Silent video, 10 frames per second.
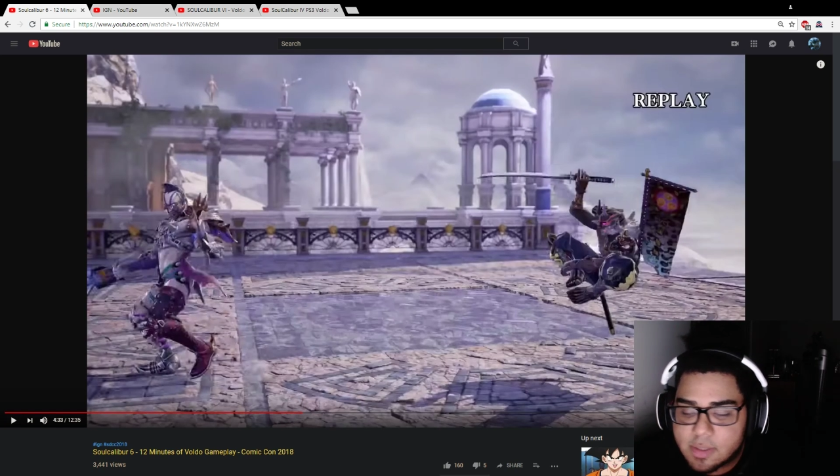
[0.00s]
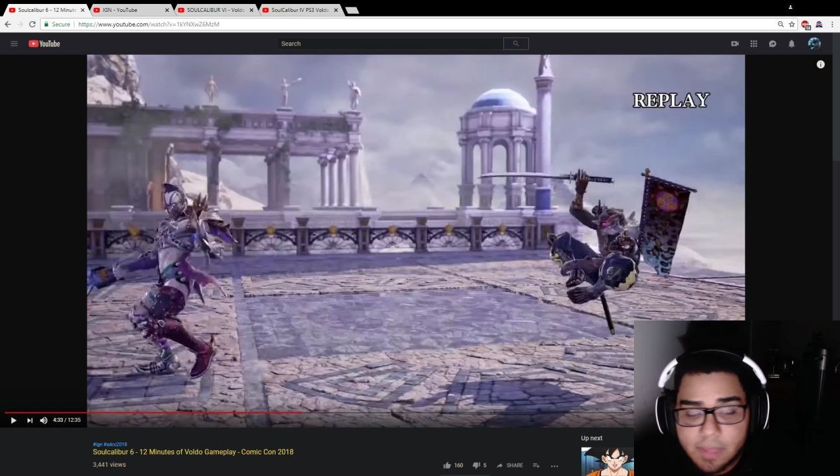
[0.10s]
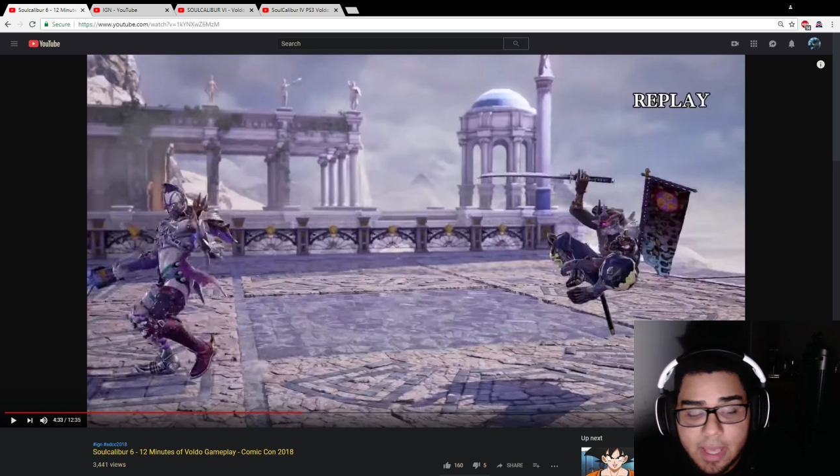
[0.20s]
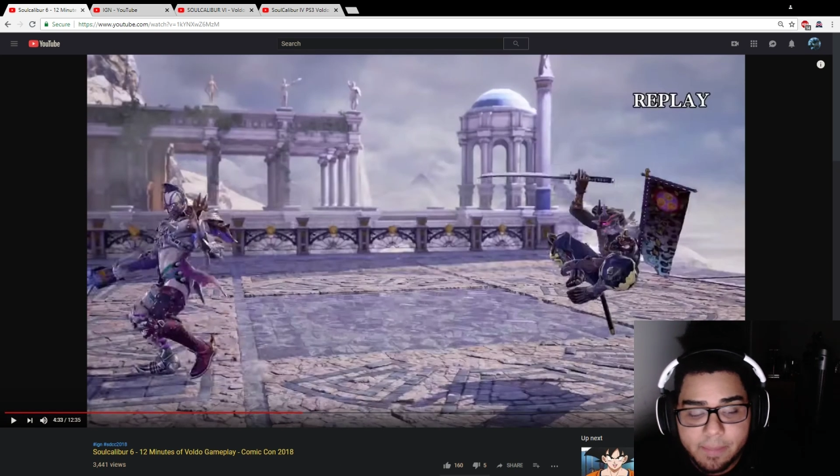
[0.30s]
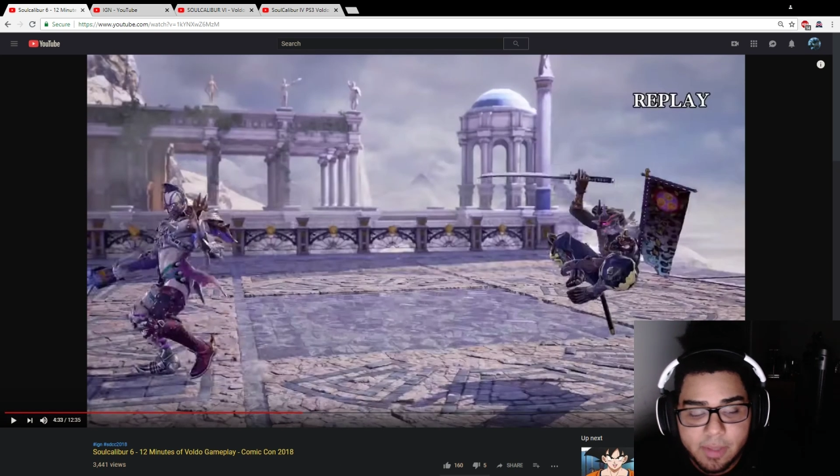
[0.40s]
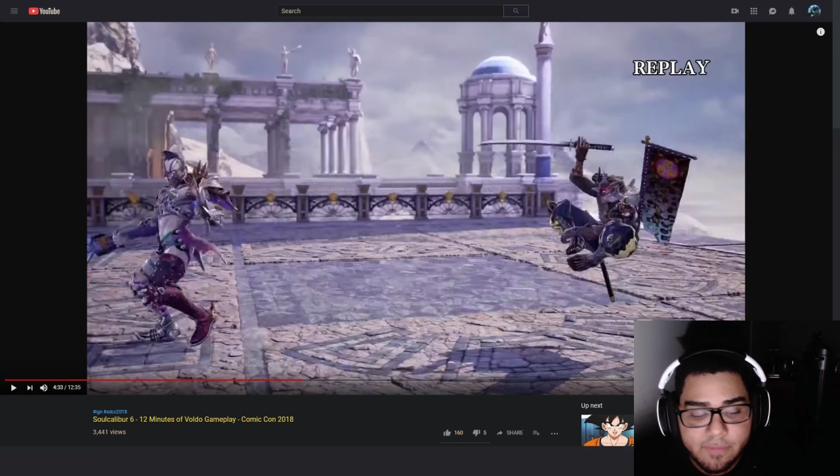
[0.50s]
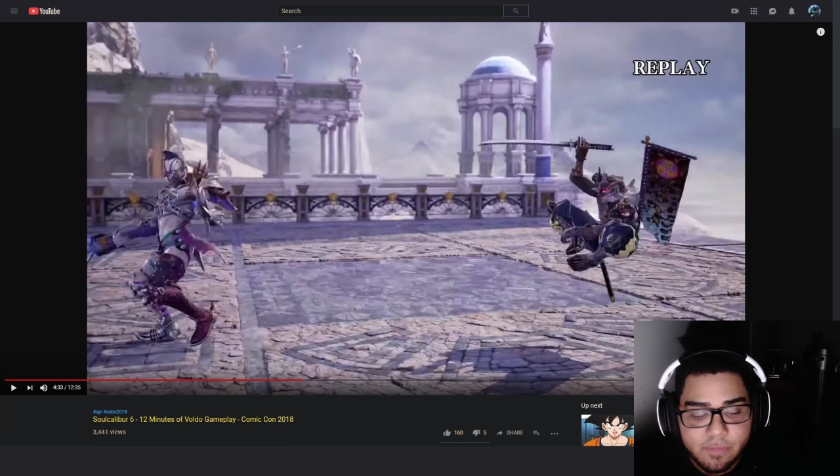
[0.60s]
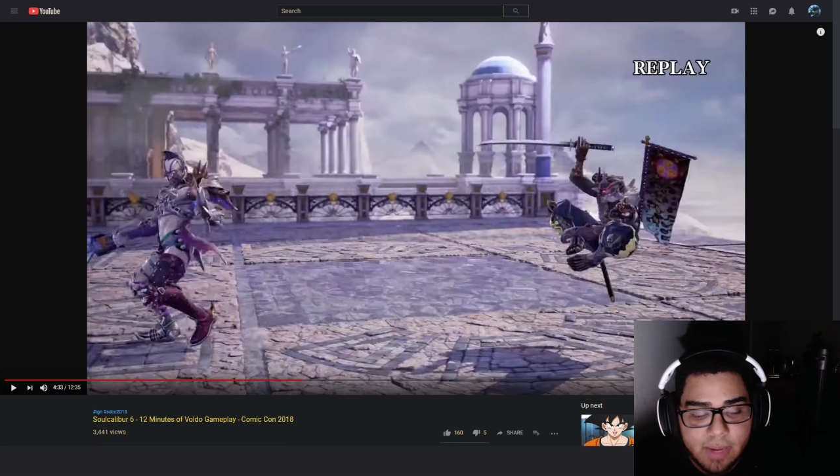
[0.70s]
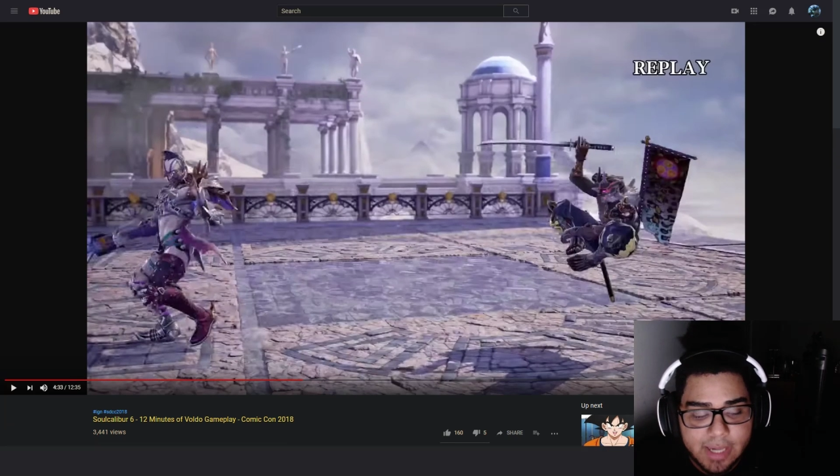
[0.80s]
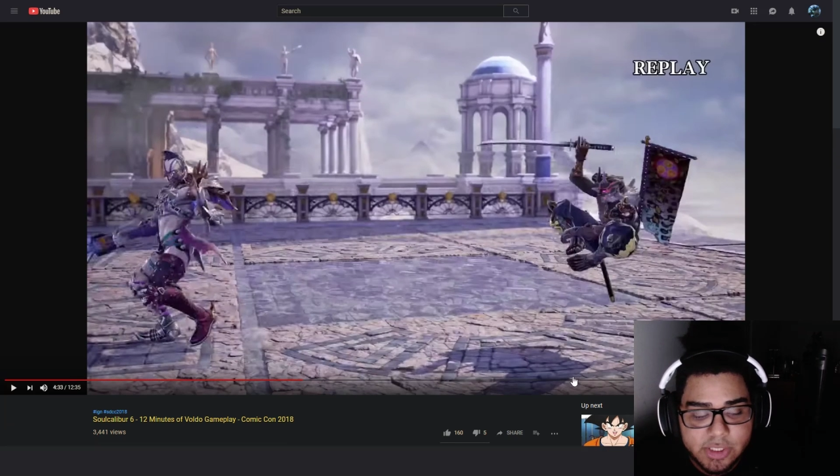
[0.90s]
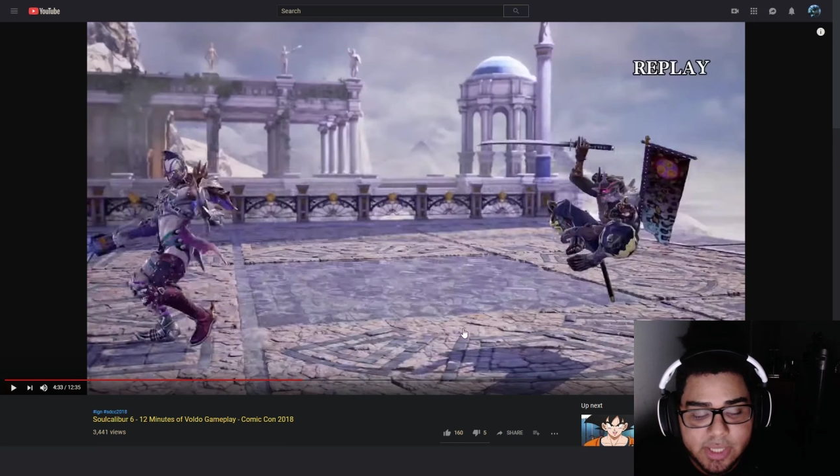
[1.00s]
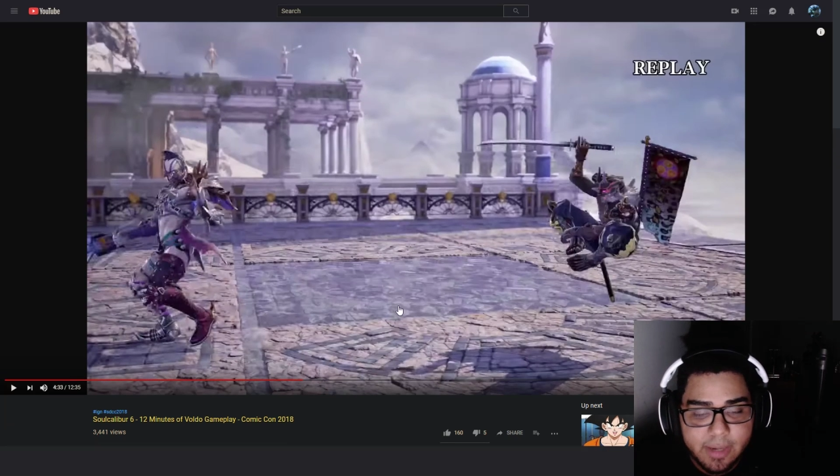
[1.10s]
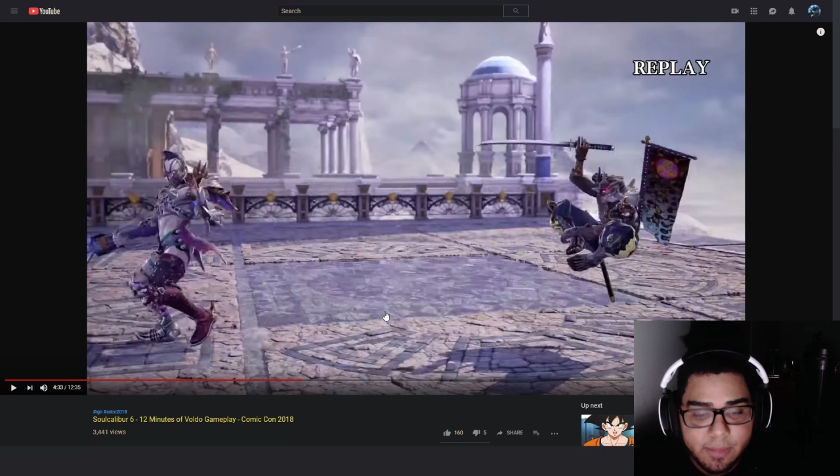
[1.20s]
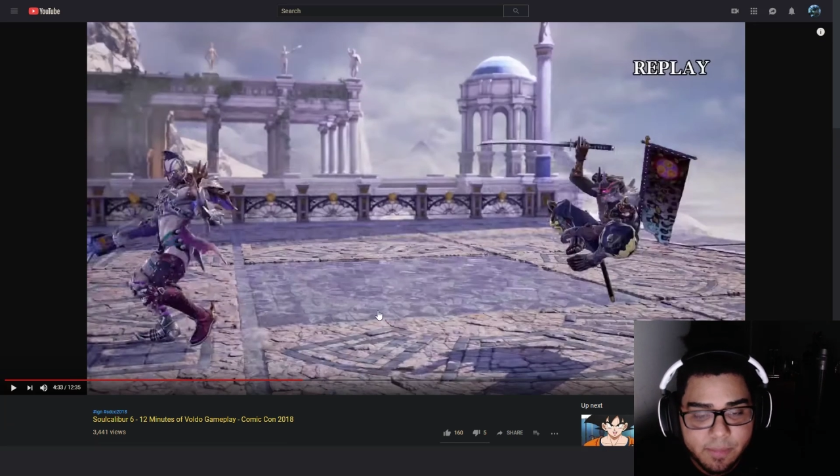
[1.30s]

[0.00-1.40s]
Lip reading: some gameplay from IGN.